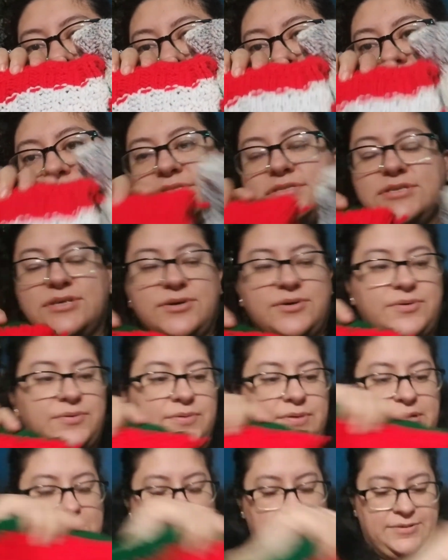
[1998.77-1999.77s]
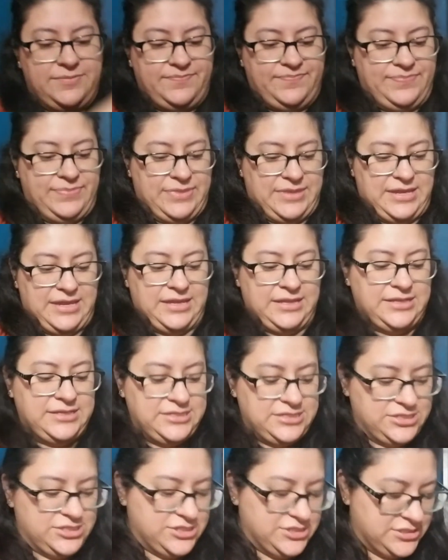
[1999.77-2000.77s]
So, and
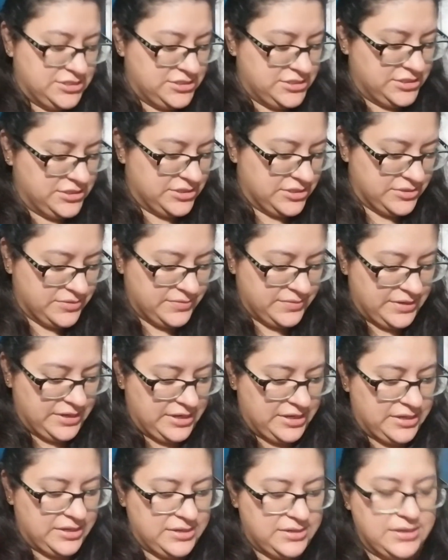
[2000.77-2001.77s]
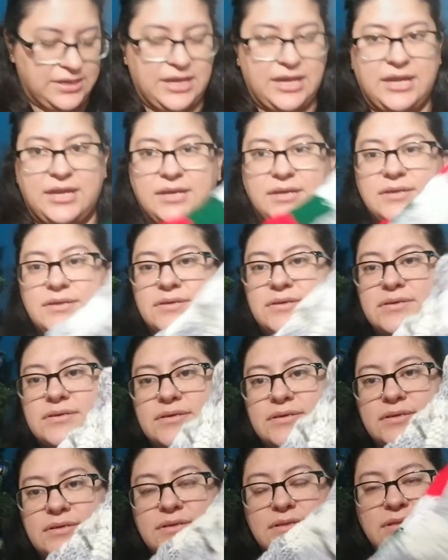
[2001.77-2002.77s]
it's just, you know, a
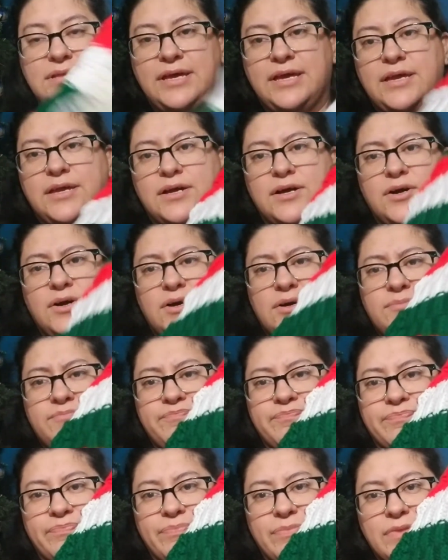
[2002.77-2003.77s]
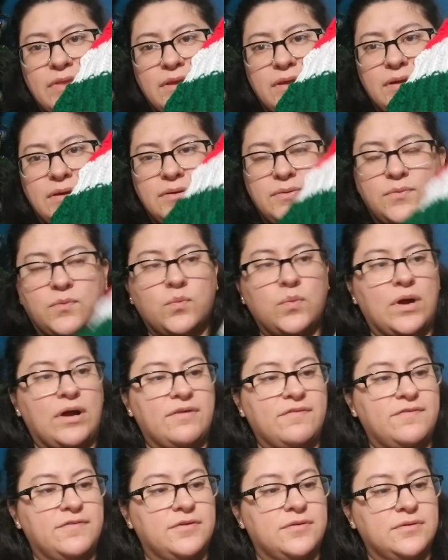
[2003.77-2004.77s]
like a
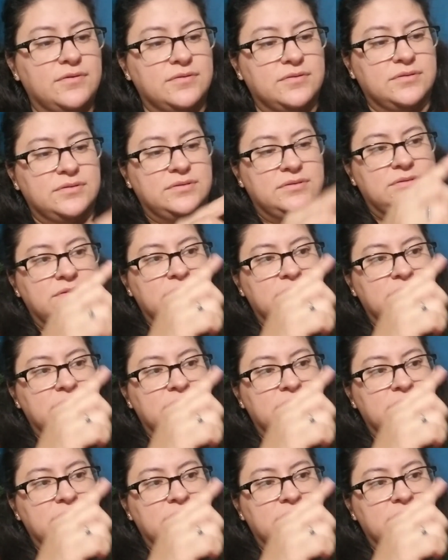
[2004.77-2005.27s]
waffle